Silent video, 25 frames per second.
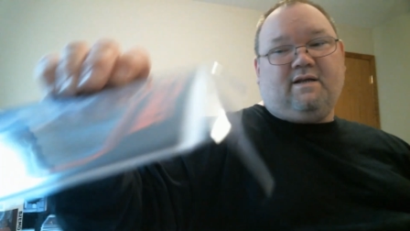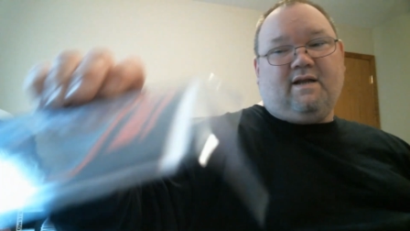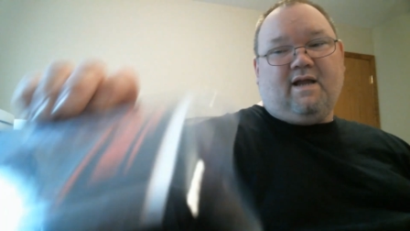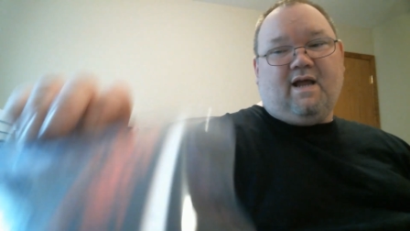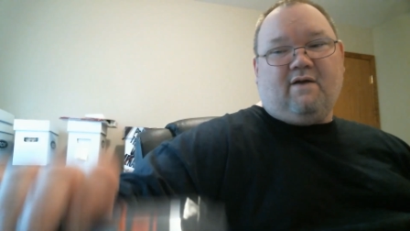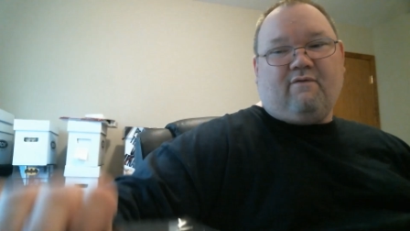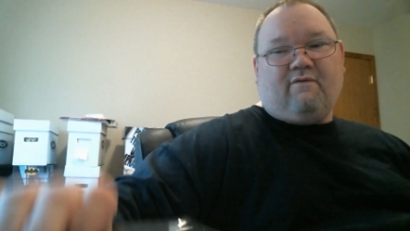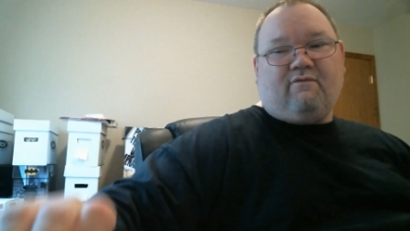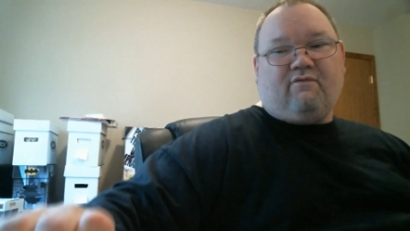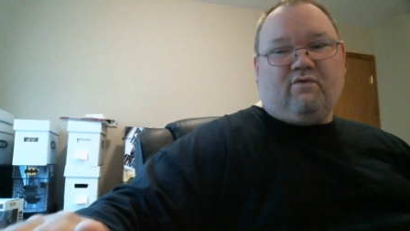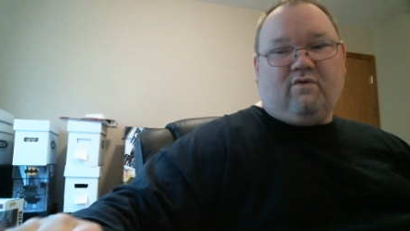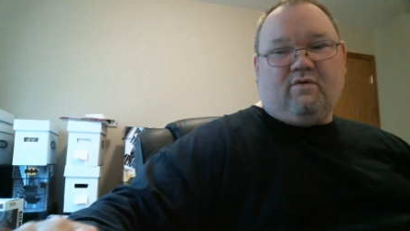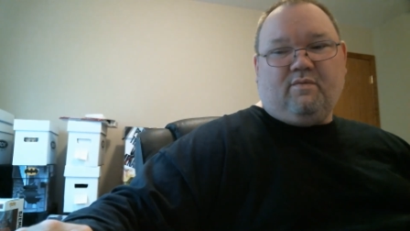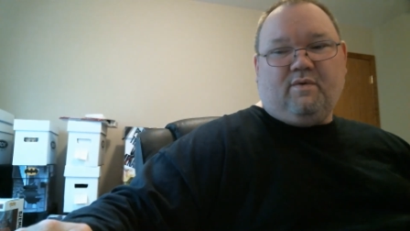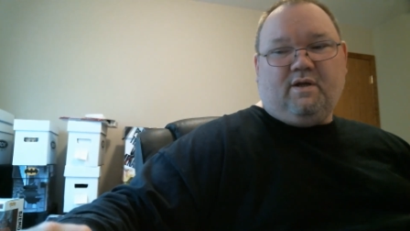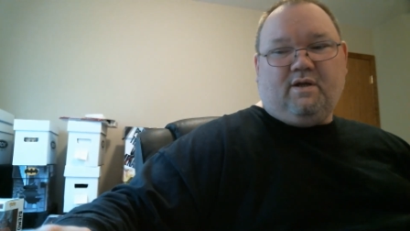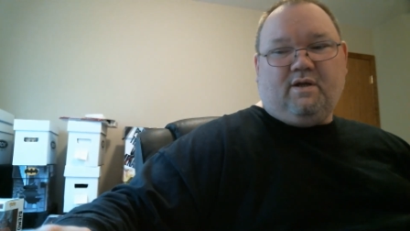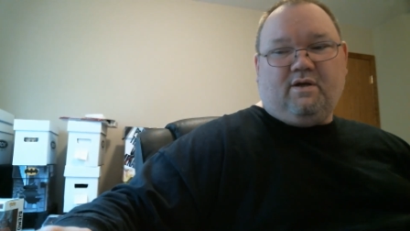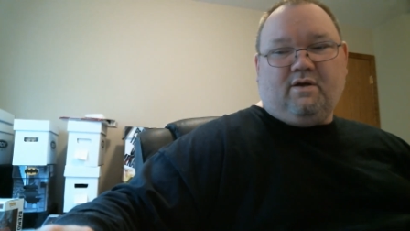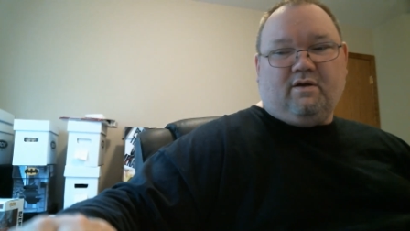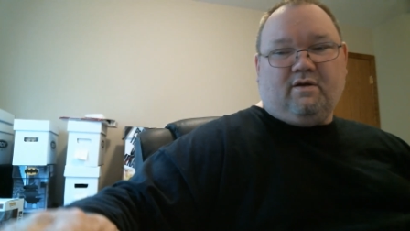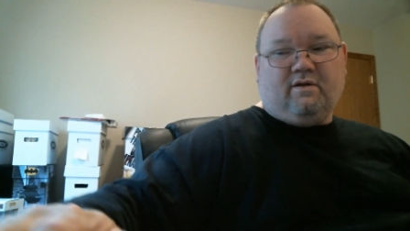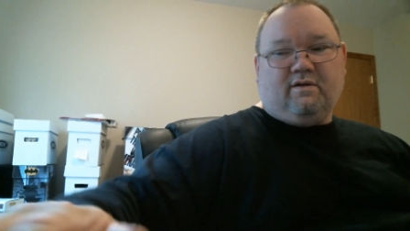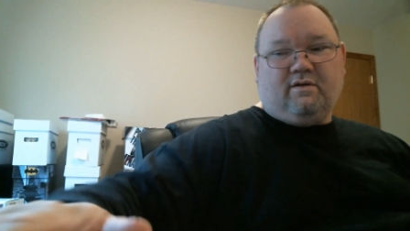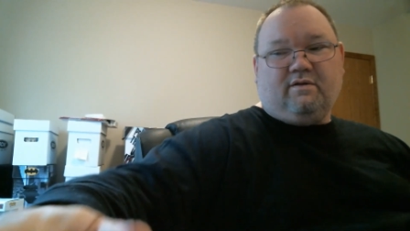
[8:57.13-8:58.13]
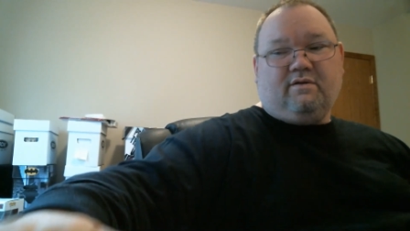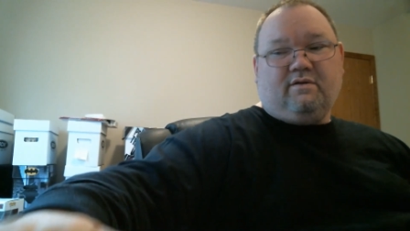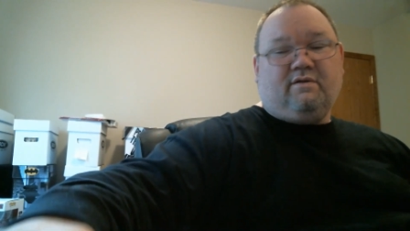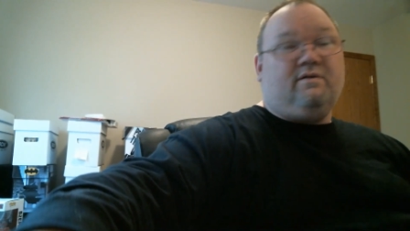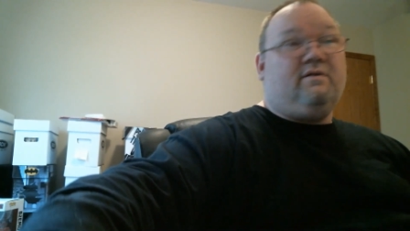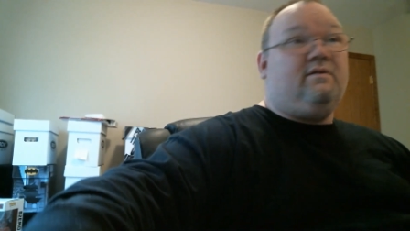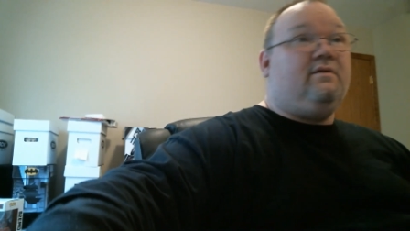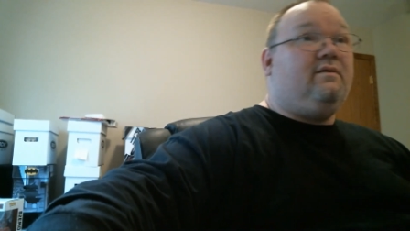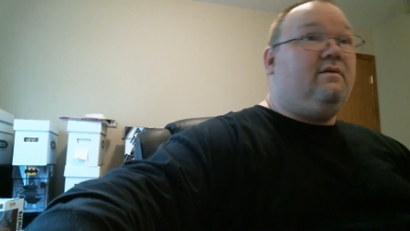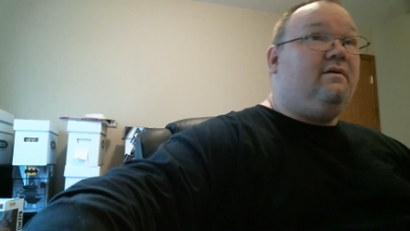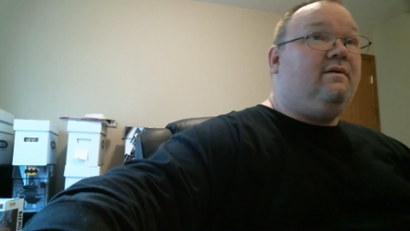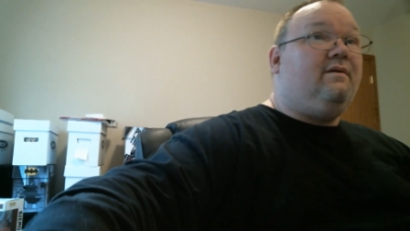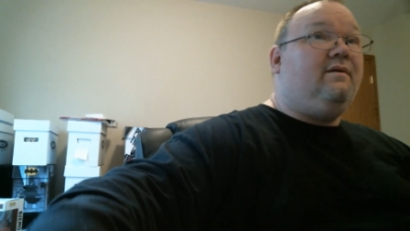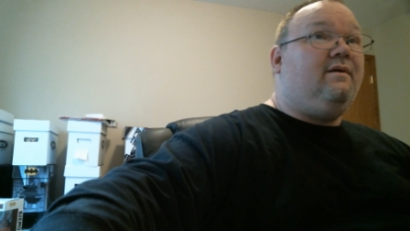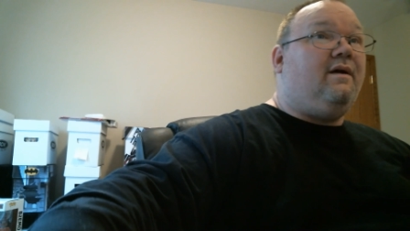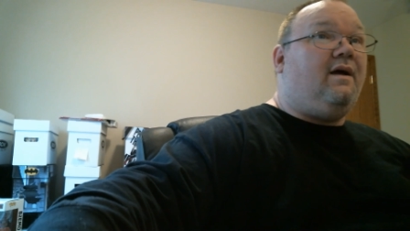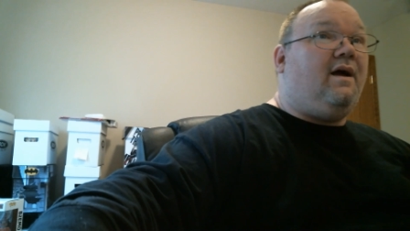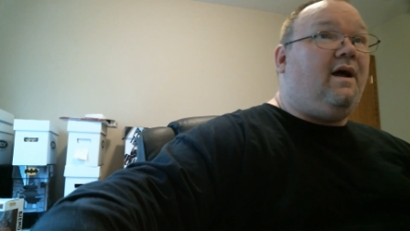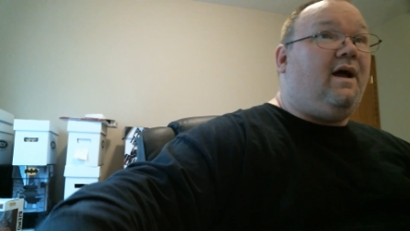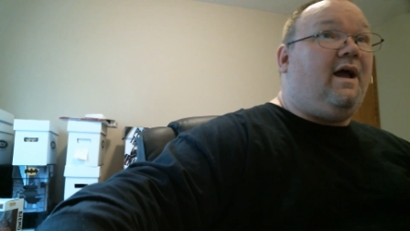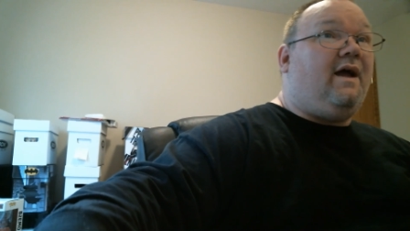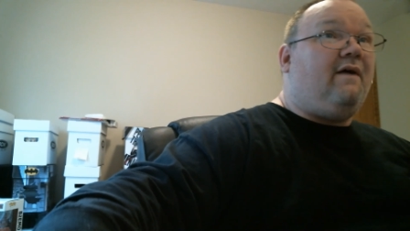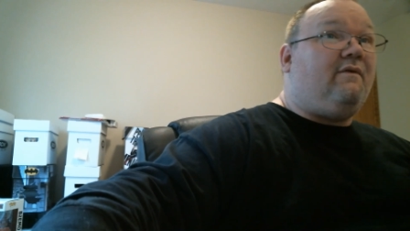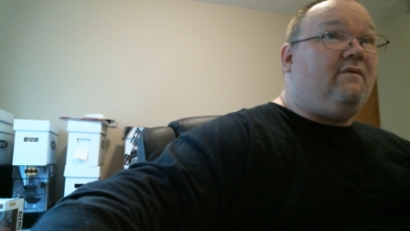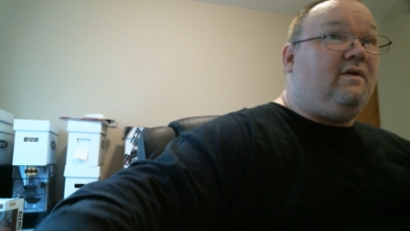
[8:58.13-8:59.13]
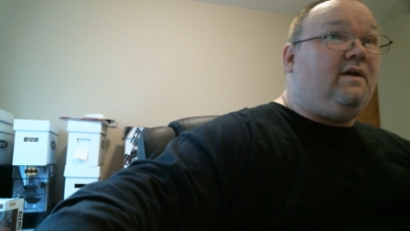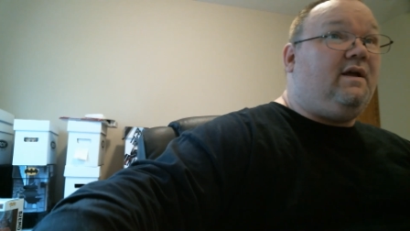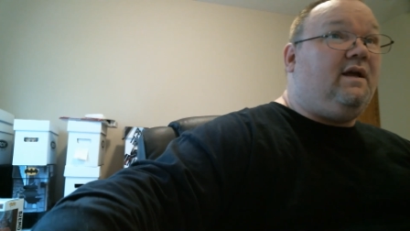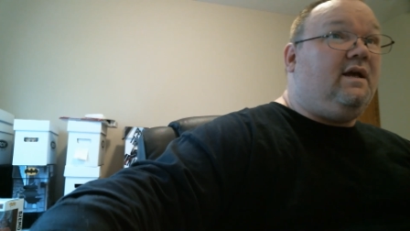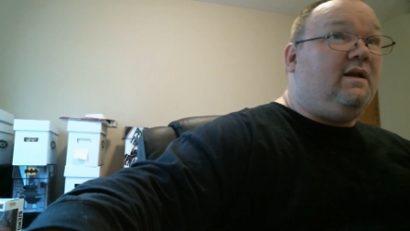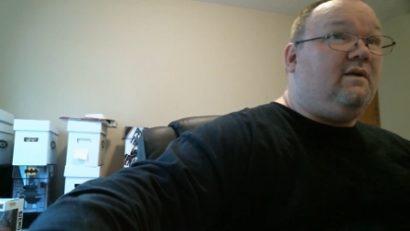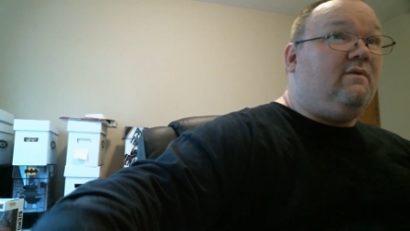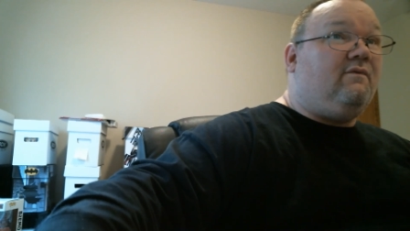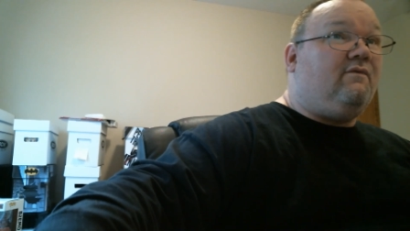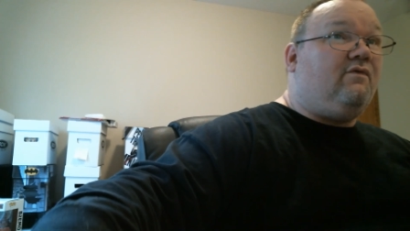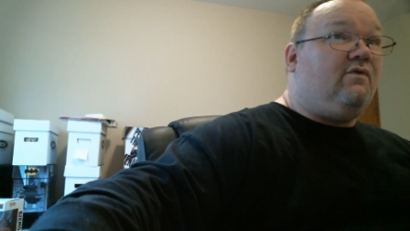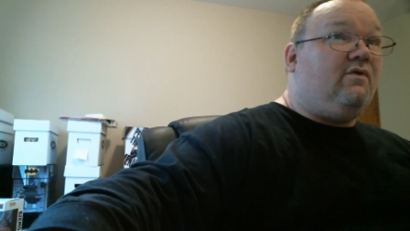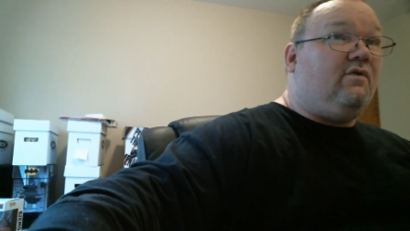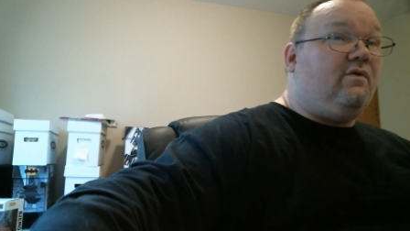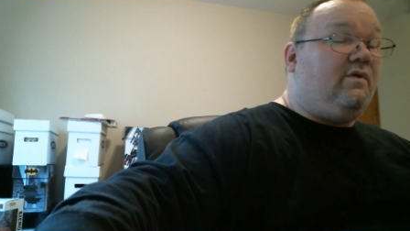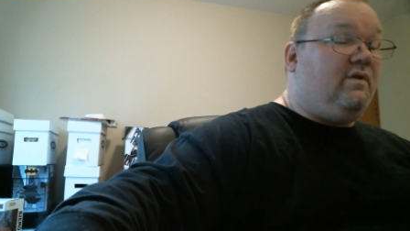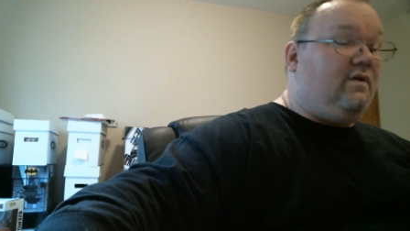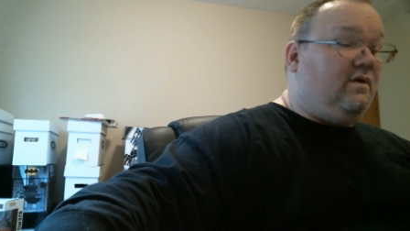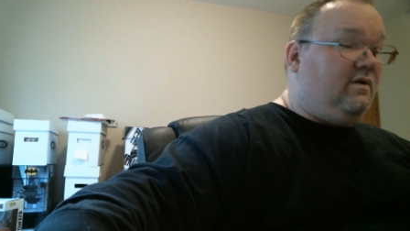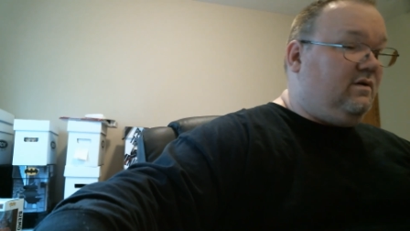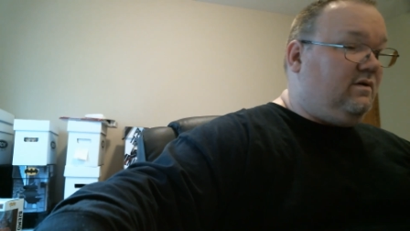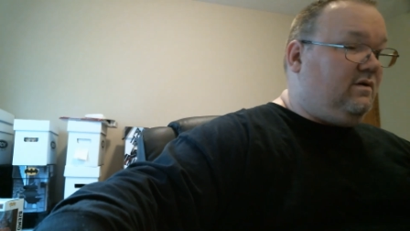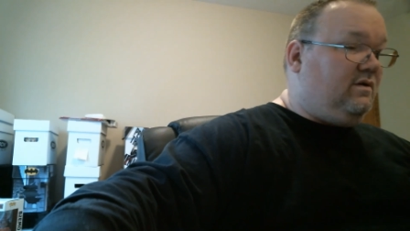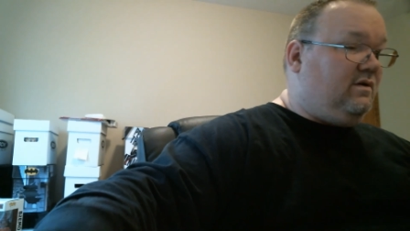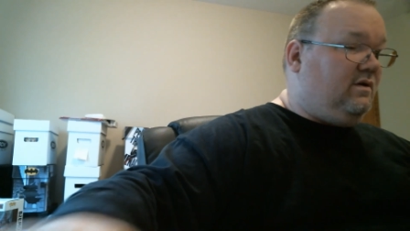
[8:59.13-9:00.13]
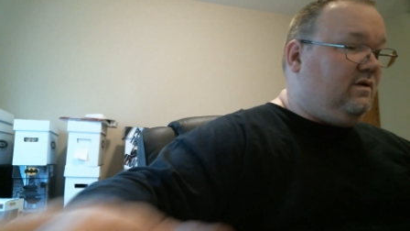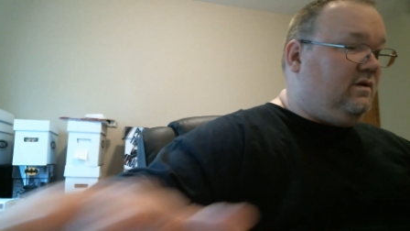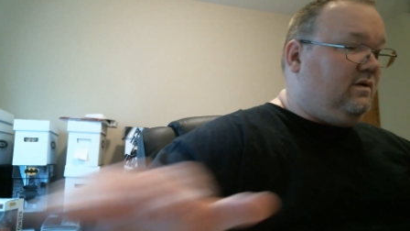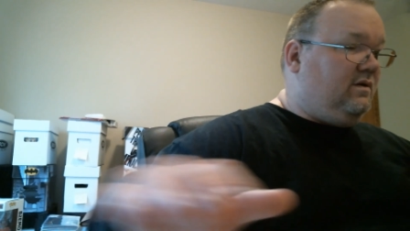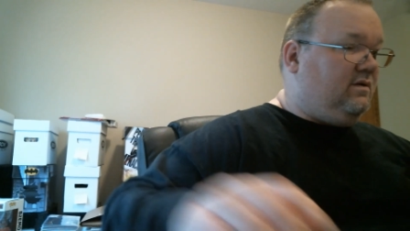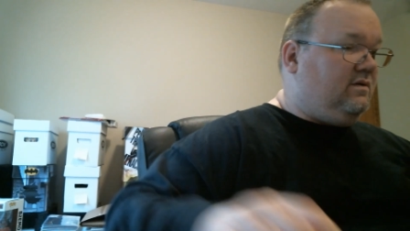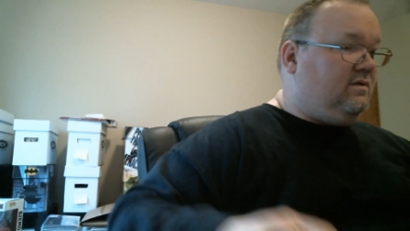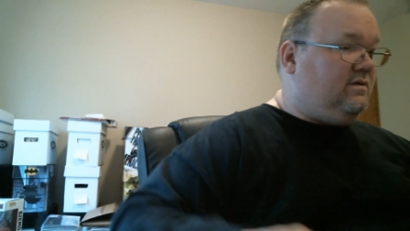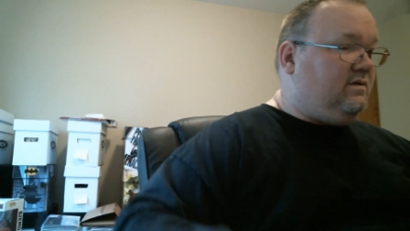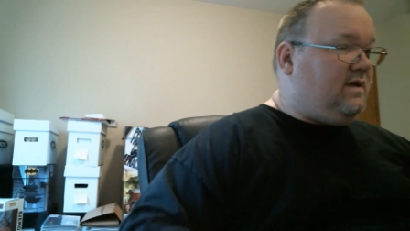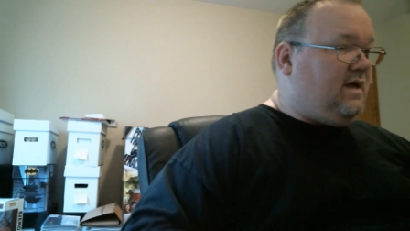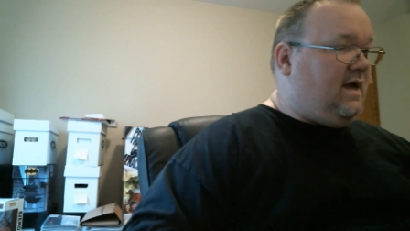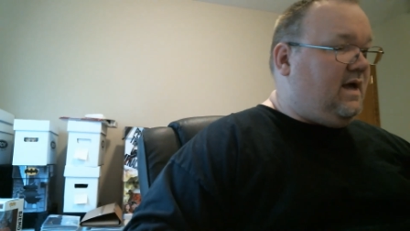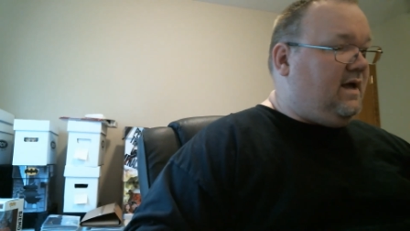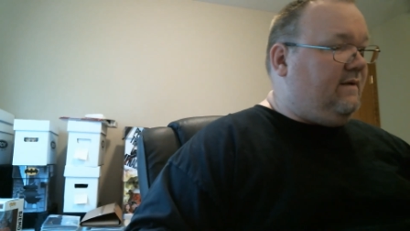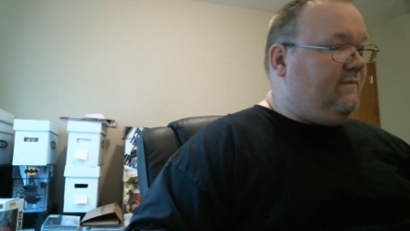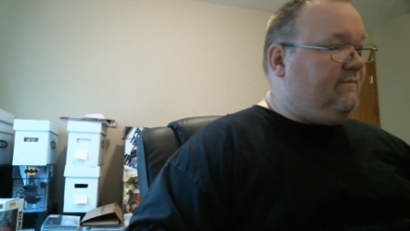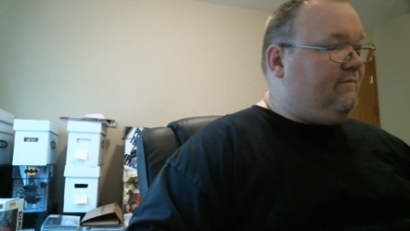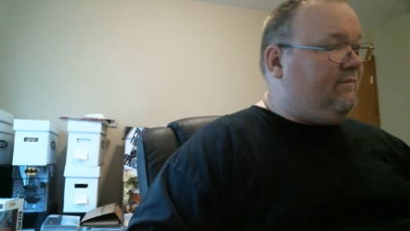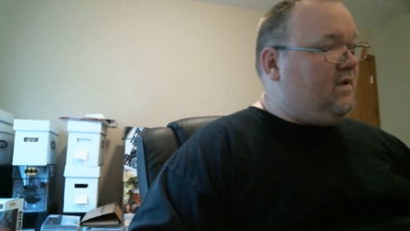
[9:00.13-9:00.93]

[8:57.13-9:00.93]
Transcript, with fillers: Aphra because I have to get them for the cult set.